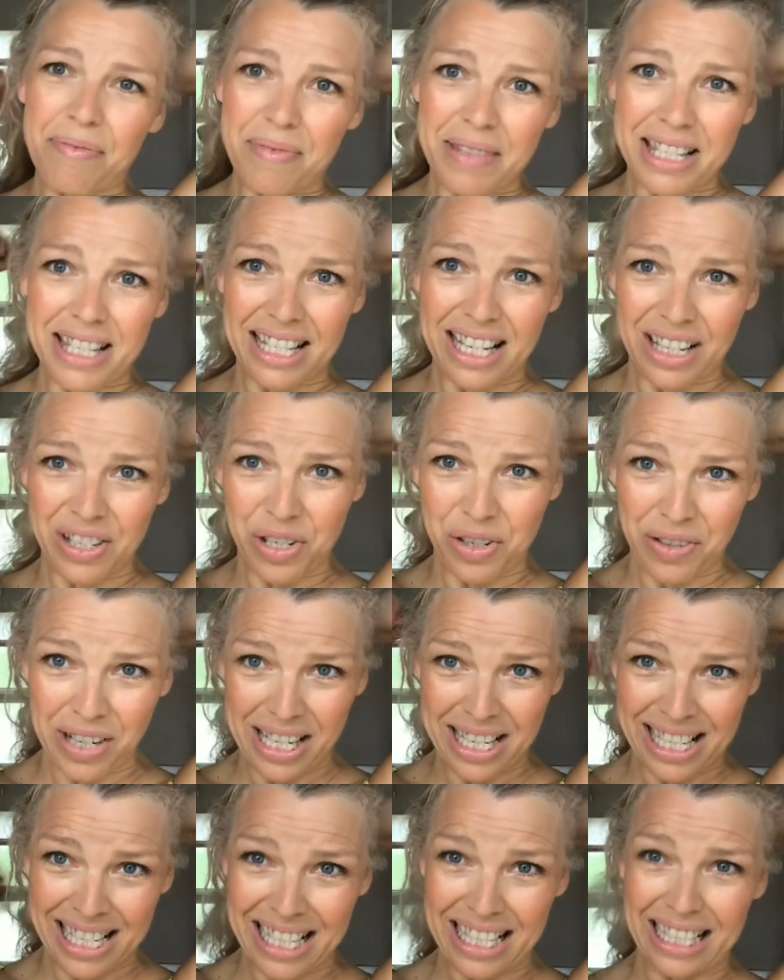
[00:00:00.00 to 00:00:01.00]

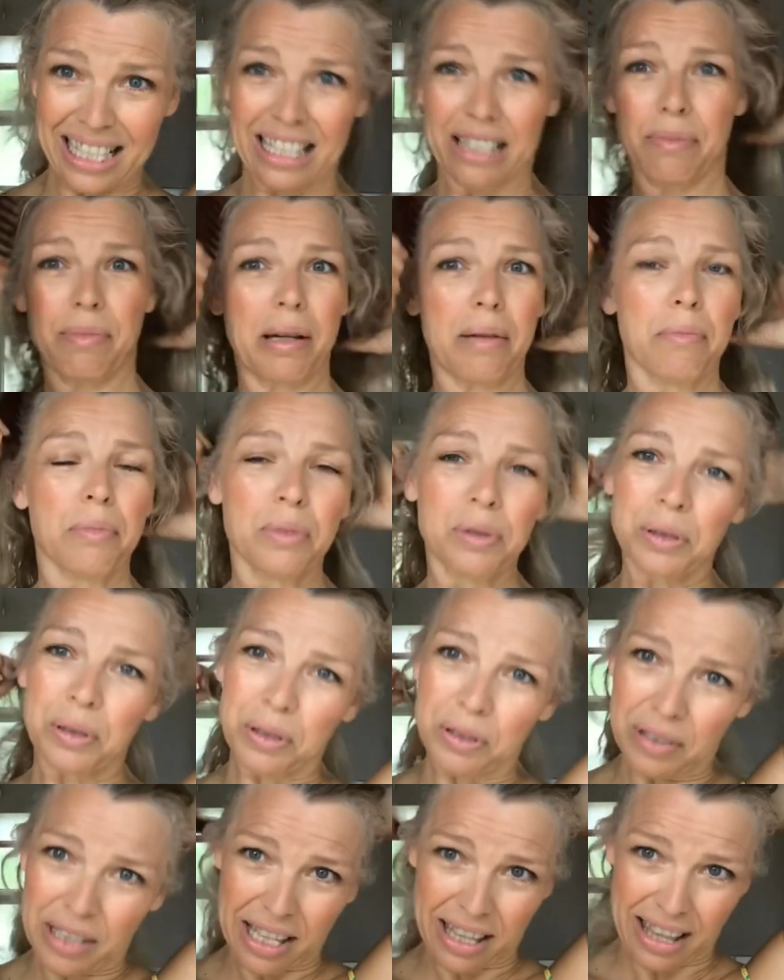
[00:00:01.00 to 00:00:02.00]
saturate it a little bit
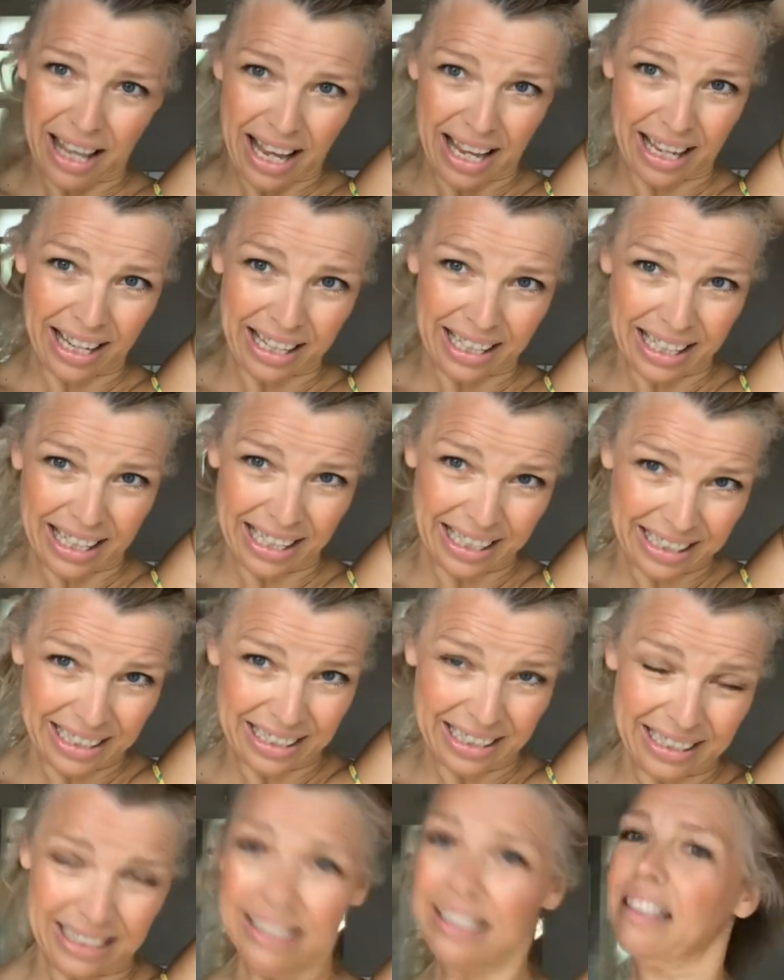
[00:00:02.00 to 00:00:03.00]
more, I think.
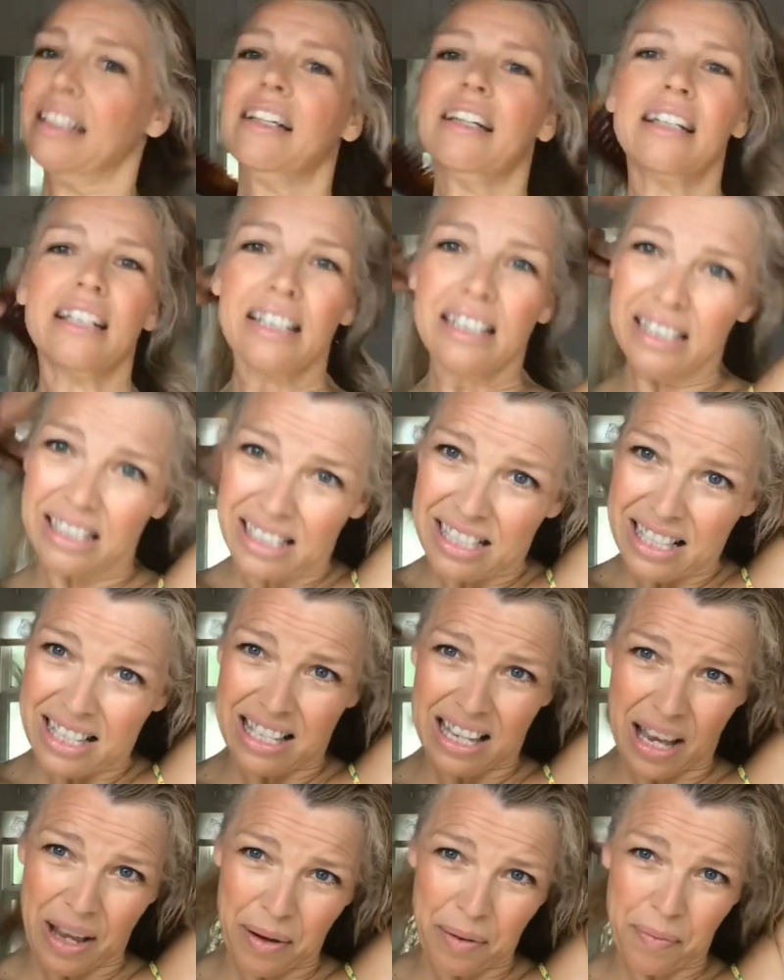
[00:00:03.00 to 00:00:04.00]

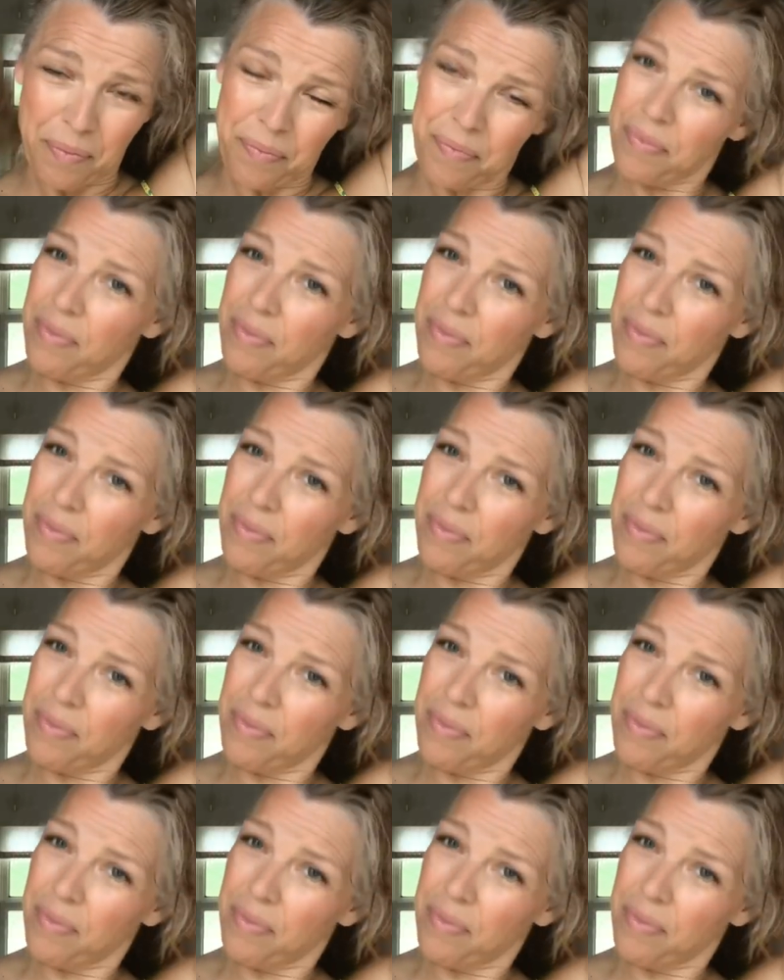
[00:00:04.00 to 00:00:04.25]
So,